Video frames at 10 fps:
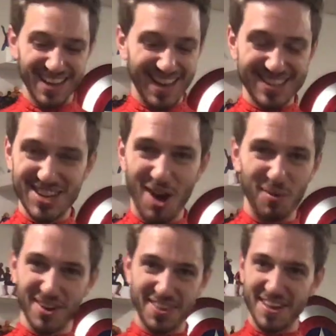It's not
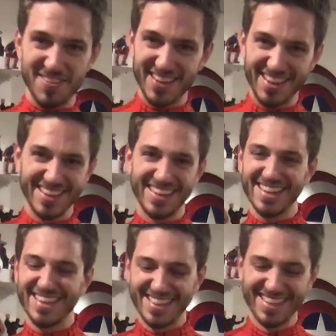worth it.
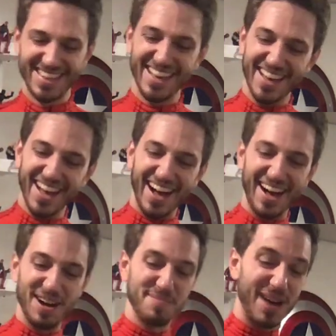
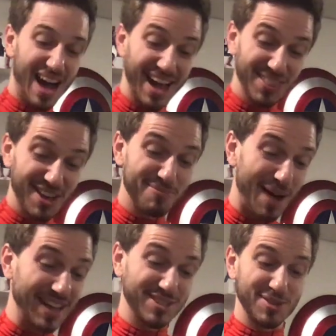But I love
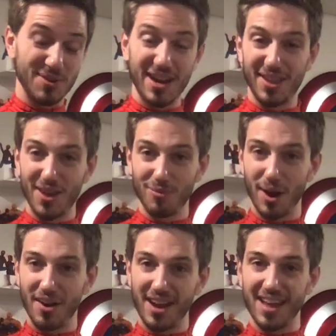my suit and I love
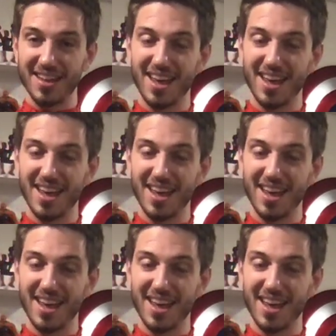wearing it.